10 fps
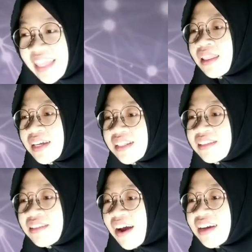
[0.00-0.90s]
Let's
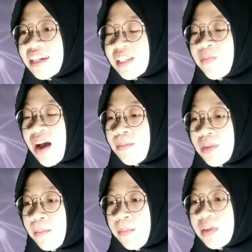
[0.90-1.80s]
try this
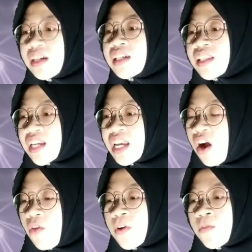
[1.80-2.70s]
problem.
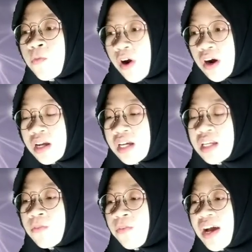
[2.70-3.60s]
3/4
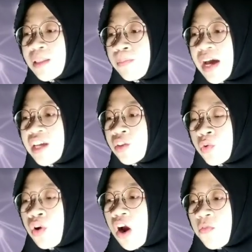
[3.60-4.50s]
divided by
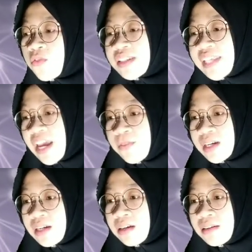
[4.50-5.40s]
2/7.